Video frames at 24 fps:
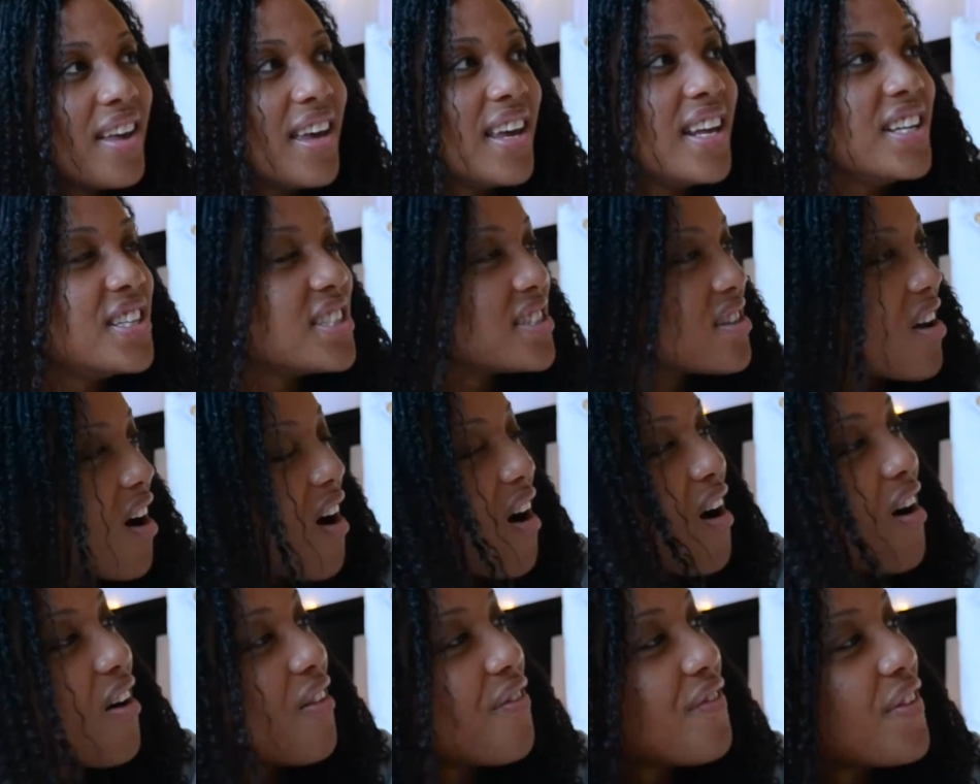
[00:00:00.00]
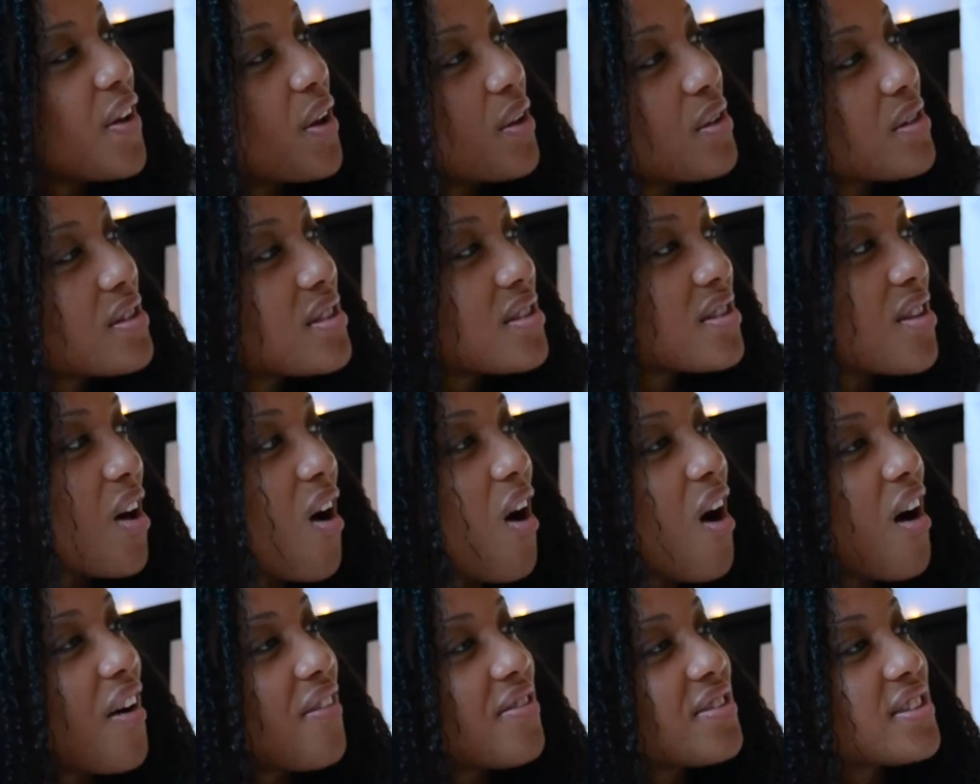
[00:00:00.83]
it just all felt
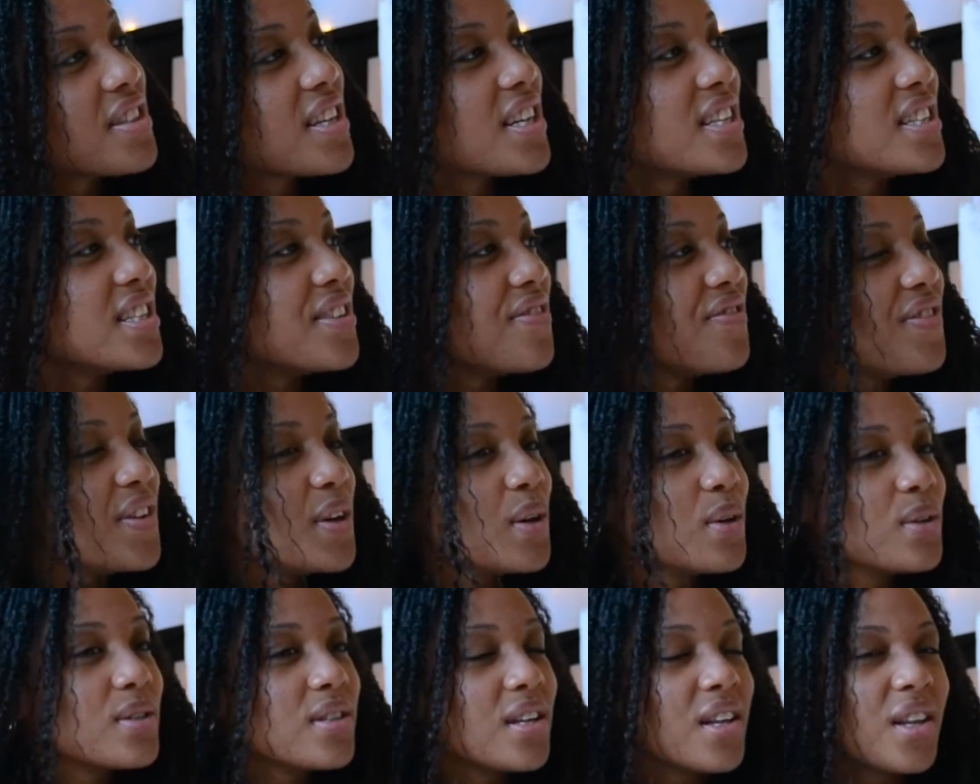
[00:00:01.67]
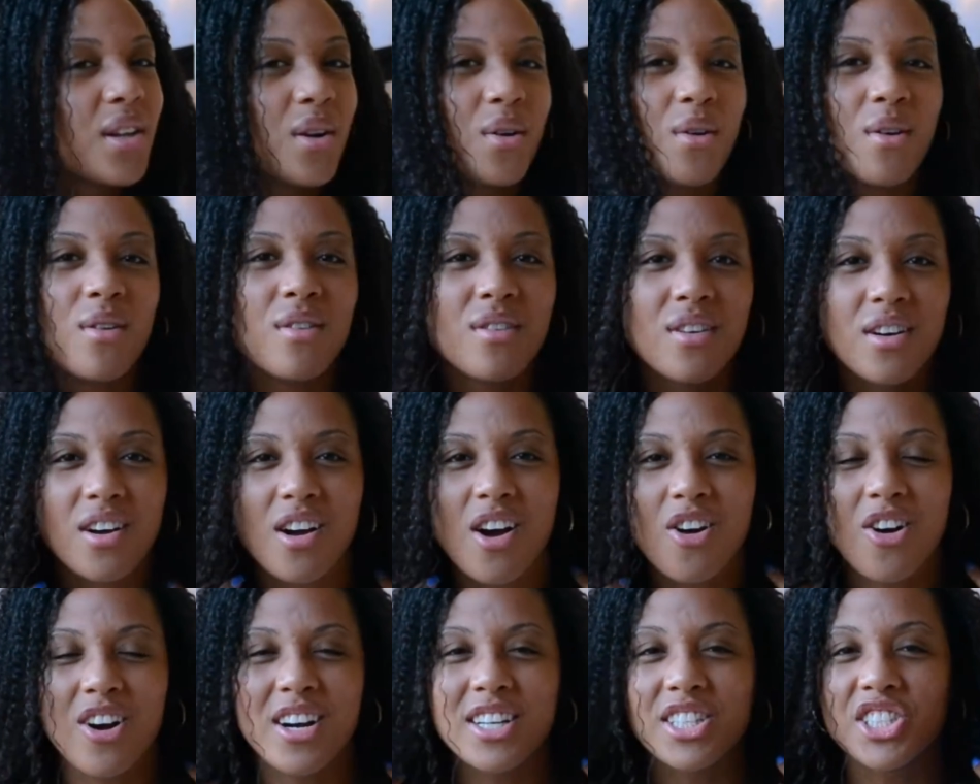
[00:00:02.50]
soft because it feels a little
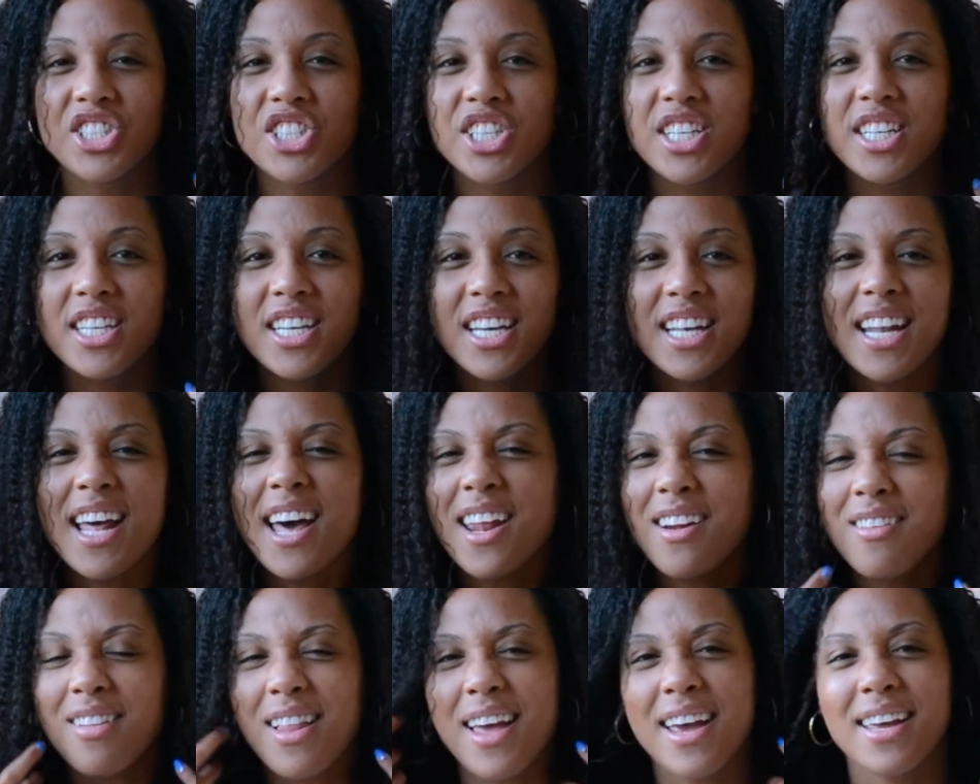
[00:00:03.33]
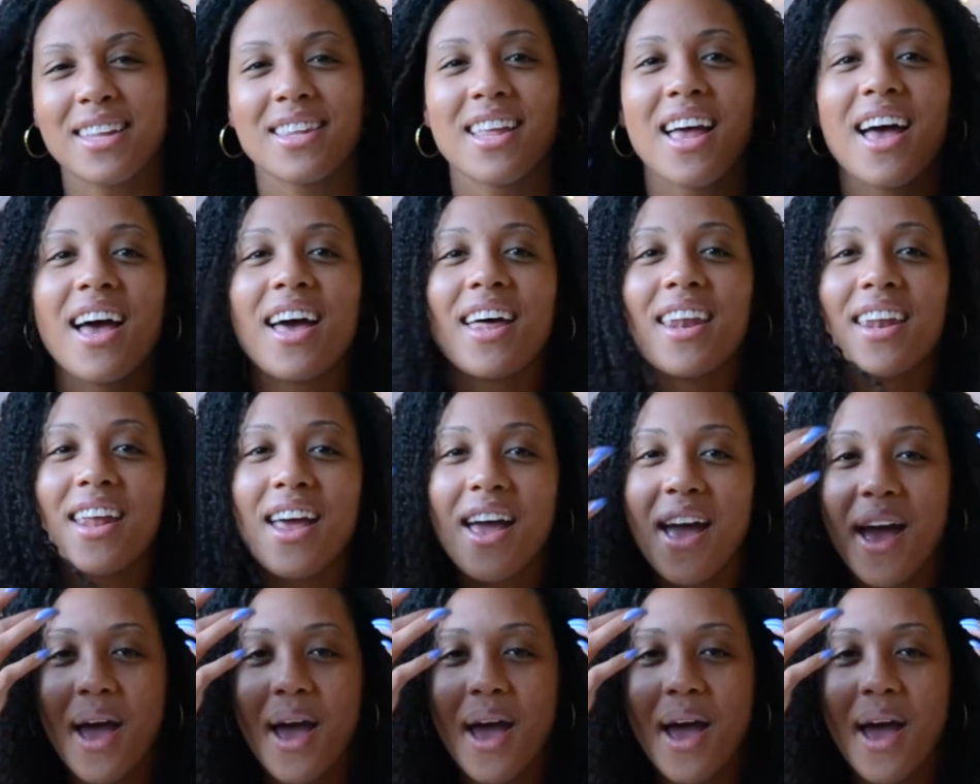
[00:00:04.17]
crunchy and I don't like that.